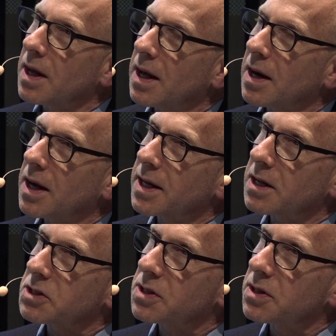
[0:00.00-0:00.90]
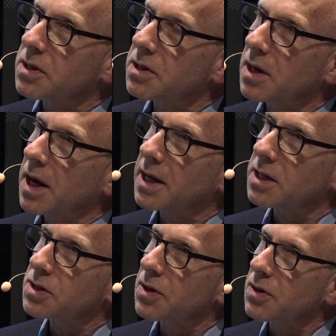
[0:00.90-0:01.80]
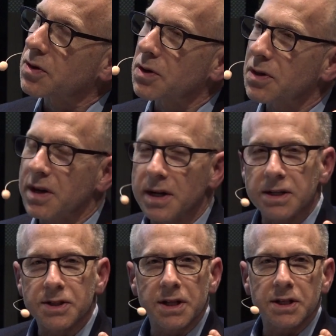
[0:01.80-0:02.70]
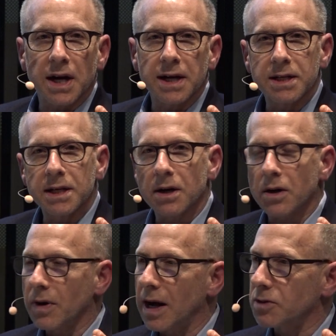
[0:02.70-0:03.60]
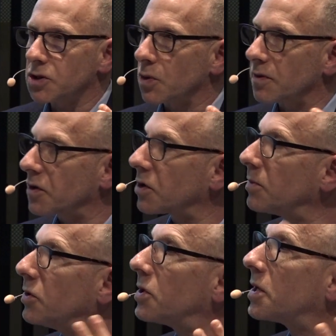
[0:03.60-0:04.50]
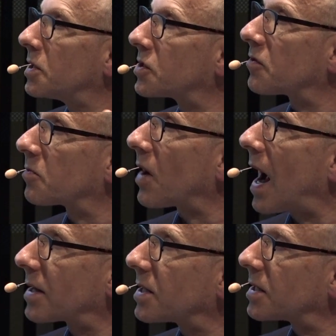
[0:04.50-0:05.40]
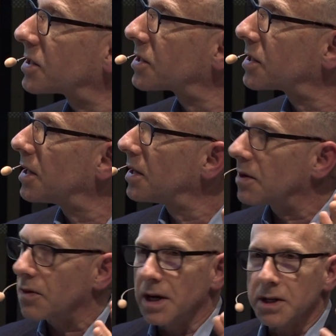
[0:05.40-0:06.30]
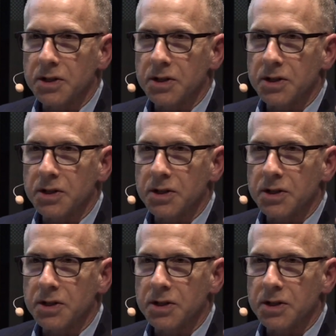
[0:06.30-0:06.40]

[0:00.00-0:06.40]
And I guess the third thing is this idea around sort of communities of practice, right?